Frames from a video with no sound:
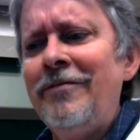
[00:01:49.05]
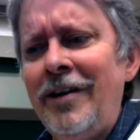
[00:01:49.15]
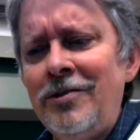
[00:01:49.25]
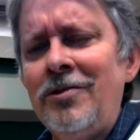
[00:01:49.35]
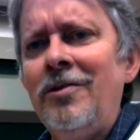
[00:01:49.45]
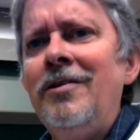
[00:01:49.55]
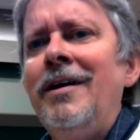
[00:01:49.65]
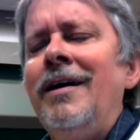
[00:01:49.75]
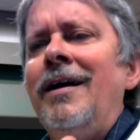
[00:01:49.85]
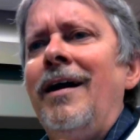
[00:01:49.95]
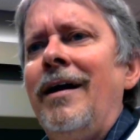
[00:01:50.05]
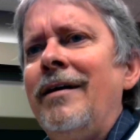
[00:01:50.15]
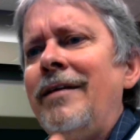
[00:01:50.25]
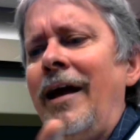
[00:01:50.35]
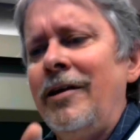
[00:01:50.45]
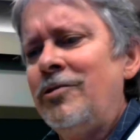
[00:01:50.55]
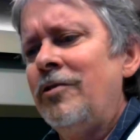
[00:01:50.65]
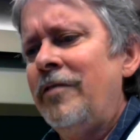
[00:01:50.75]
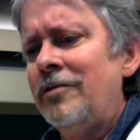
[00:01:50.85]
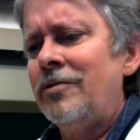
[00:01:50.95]
ventricle, the
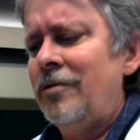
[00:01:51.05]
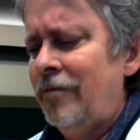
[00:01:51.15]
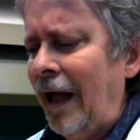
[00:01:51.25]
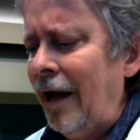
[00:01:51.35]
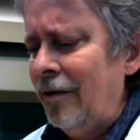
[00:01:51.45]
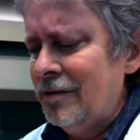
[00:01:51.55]
atrioventricle valve.